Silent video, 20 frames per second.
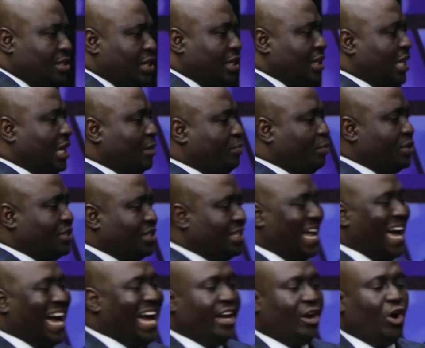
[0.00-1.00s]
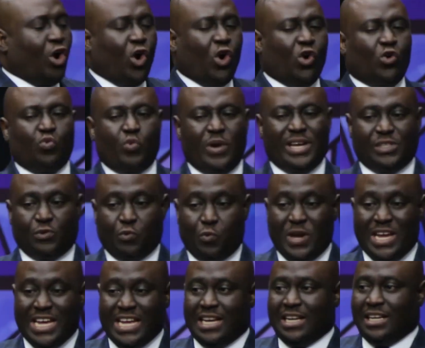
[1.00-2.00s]
Tell that person, I always
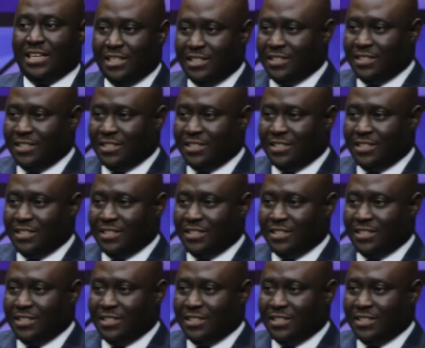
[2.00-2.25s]
win.